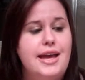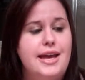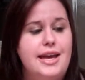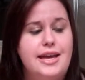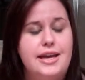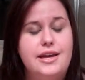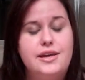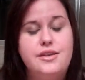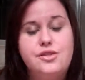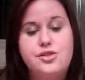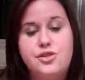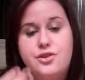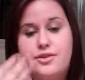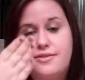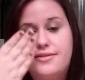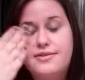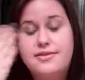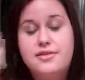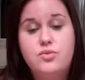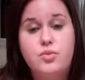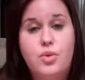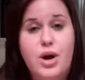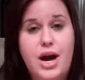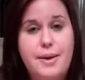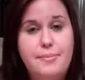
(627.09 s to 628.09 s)
and
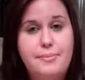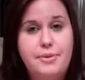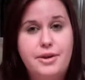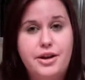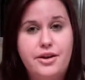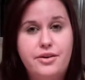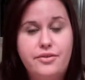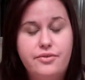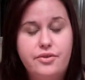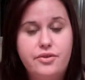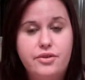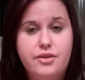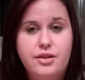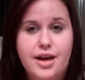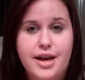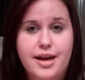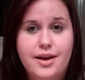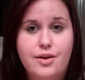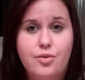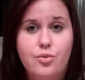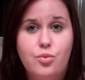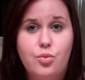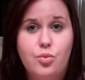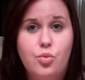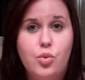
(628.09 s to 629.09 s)
just swipe it over
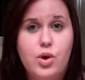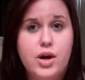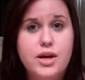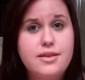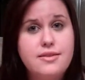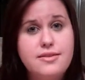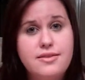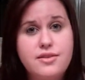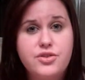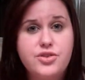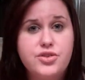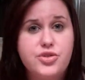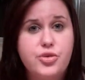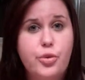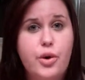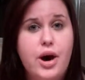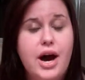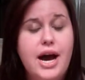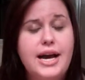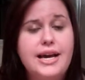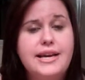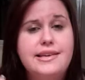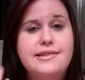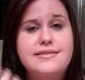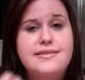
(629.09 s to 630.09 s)
like once or
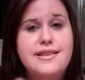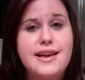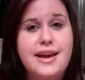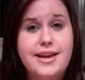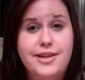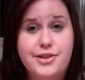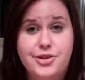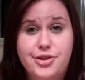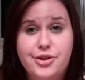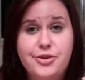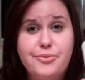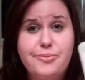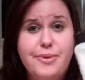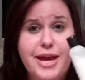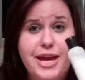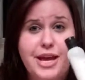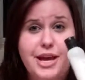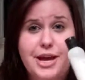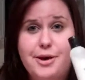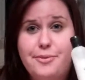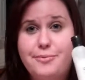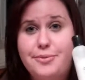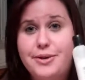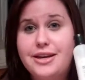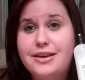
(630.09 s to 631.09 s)
twice and your
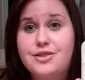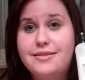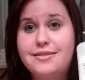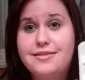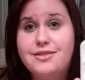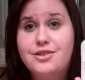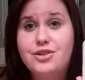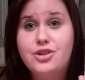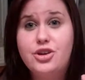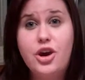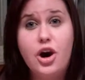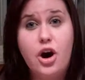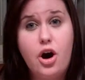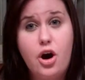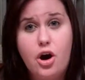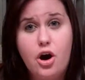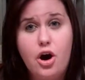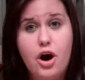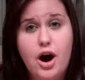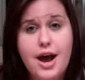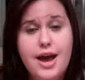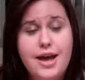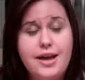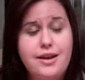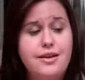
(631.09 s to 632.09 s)
makeup is
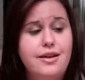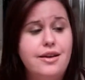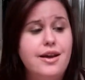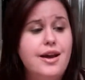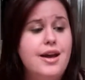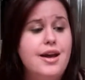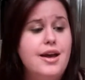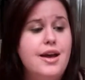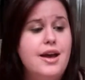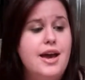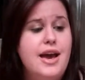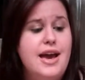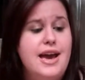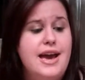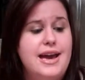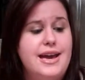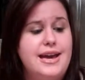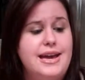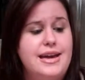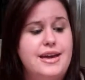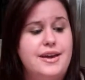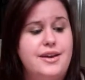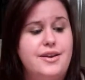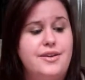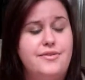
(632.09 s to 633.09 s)
gone.
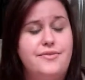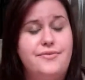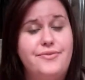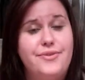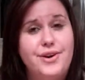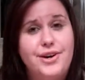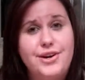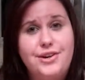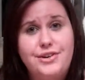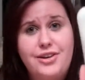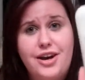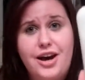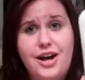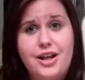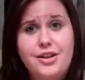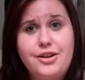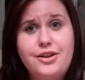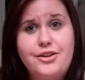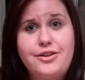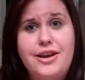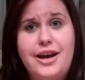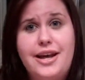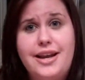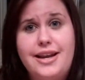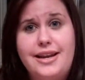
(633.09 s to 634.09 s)
And for
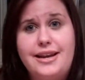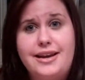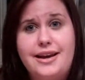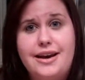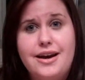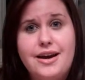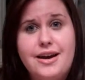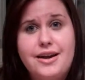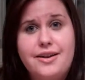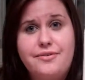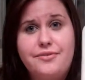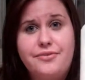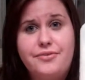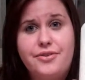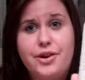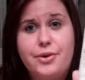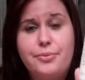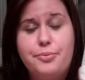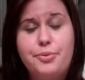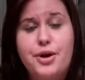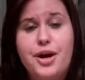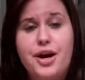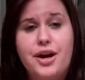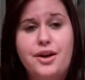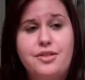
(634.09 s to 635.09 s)
$1.99 for
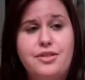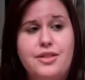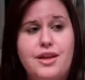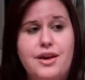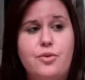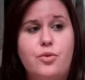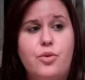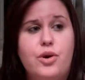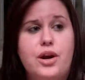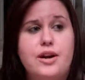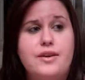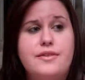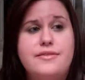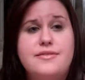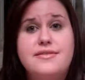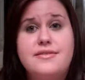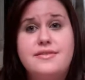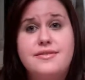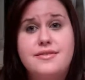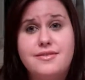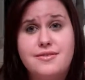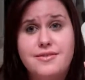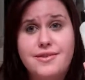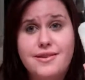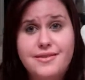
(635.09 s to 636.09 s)
a product that
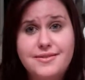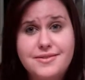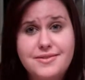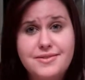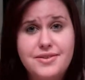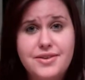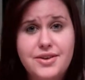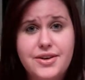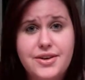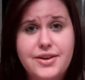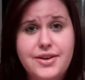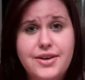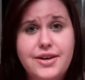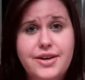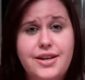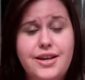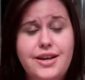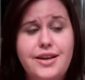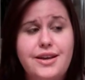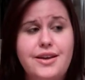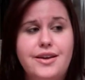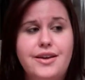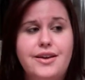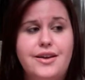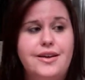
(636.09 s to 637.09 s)
works this
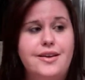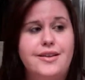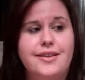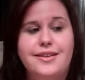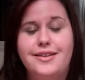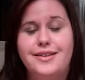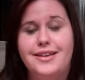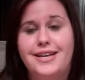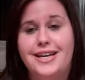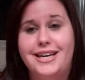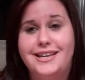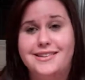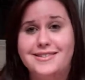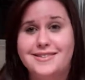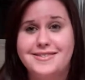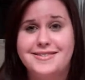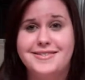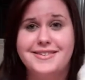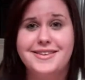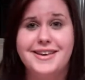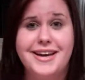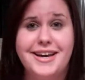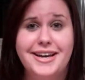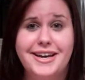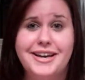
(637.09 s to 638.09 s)
good,
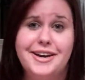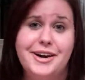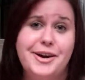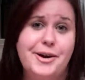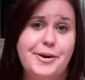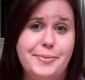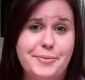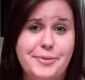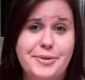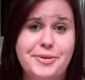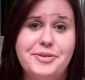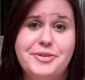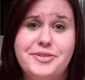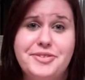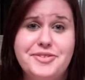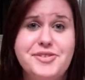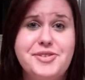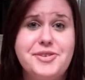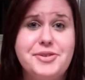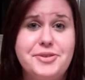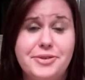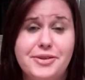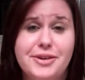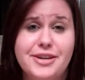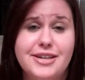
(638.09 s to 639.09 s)
it's like almost
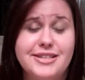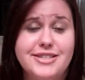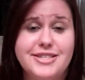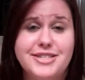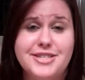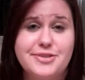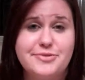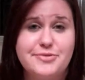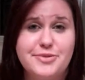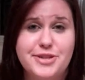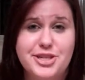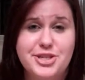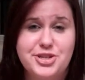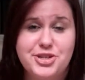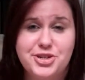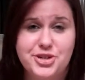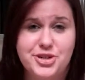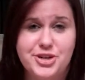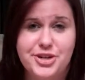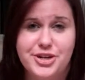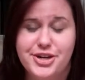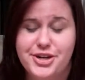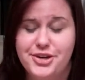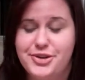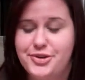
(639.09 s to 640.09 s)
too good to be
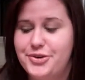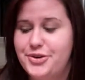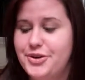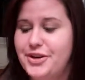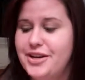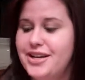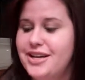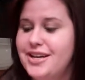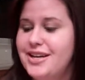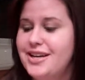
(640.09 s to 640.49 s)
true.